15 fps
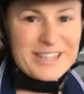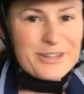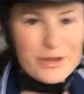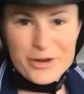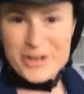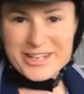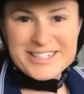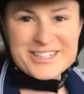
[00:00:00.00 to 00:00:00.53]

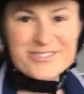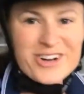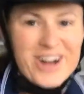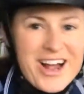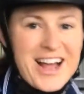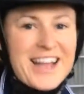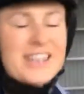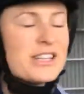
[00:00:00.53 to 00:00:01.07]
learning to
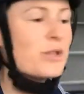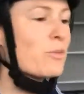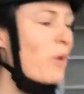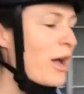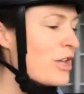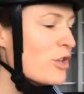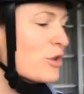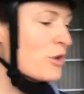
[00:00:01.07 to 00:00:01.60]
ride, the
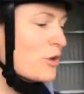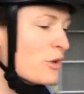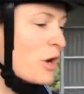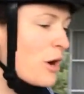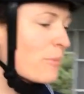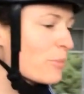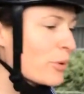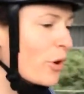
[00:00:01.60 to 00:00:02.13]
way you
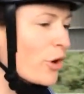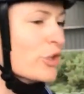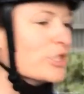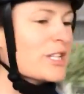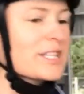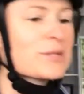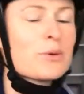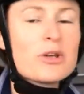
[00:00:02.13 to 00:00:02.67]

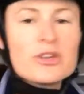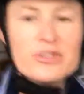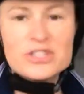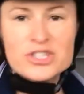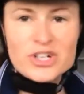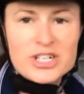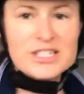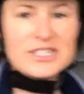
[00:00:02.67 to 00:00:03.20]
process what your
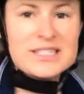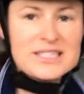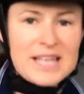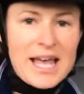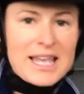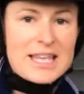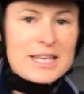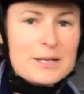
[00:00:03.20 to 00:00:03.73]
instructor's
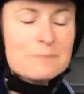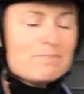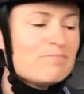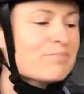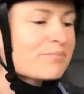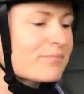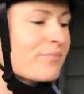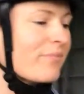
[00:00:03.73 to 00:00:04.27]
saying
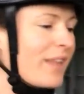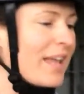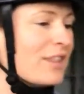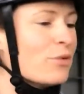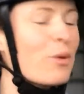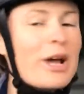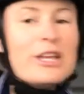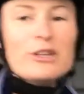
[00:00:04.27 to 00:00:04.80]
and
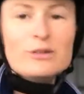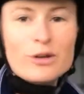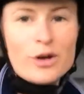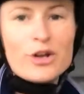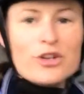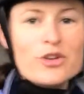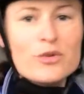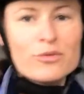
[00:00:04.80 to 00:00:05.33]
the way you
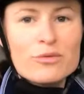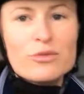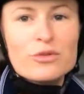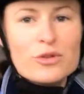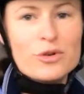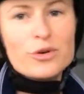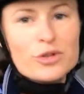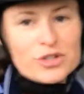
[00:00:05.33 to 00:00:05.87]
learn
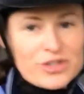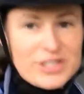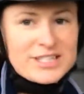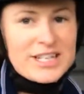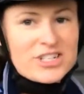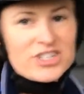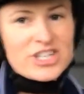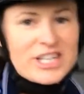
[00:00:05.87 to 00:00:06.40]
your
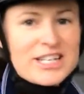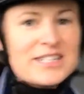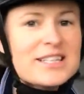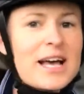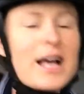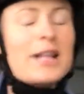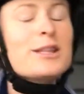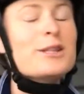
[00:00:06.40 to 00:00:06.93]
dressage test
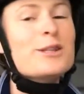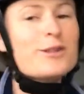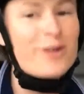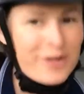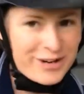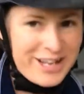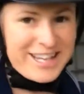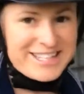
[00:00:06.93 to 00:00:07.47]
a
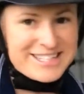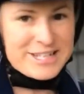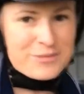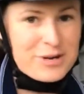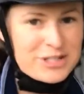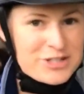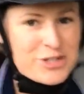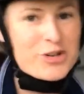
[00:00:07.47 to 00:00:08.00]
lot easier
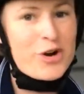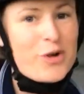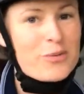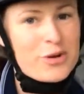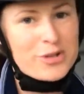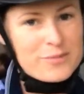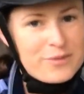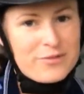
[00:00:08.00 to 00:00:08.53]
once you know
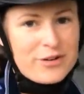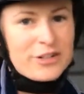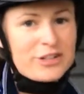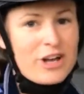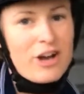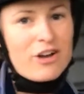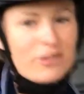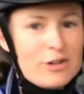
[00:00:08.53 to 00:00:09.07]
what your preferred
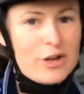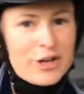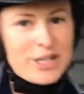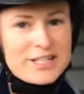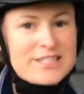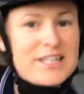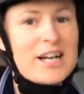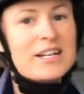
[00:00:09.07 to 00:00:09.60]

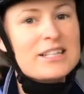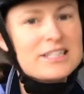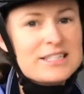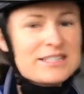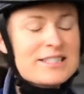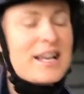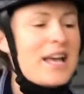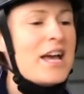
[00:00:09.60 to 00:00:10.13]
learning style is.
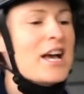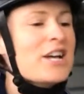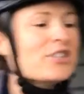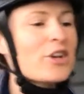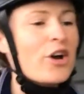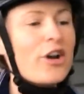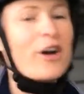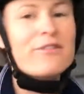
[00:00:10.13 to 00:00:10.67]

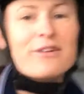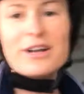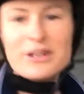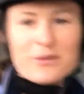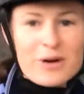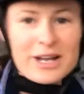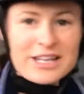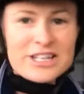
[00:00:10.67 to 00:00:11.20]
So I find
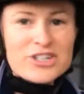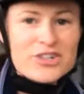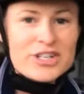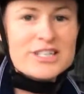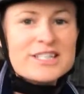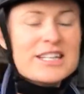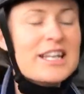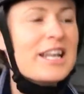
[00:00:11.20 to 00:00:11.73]
it quite
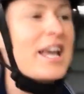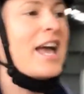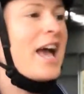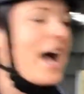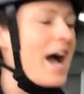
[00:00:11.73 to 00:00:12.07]
interesting